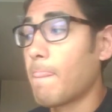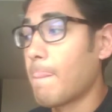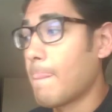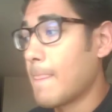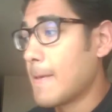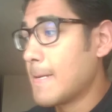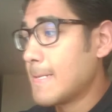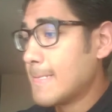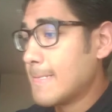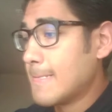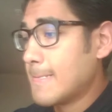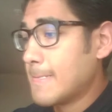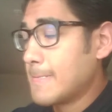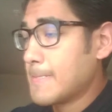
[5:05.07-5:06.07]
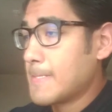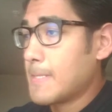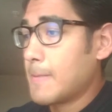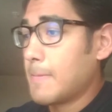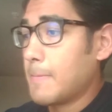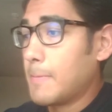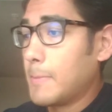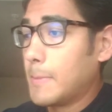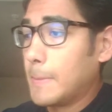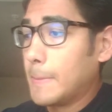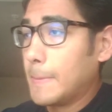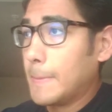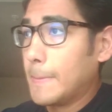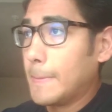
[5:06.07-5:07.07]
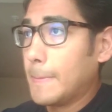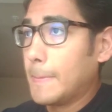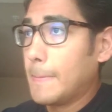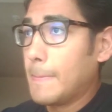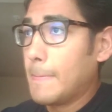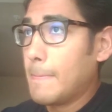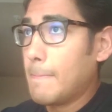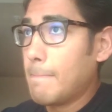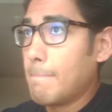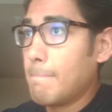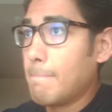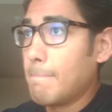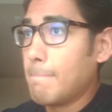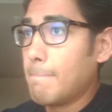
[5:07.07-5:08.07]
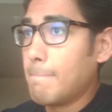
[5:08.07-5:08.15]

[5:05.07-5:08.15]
No one is speaking in this clip.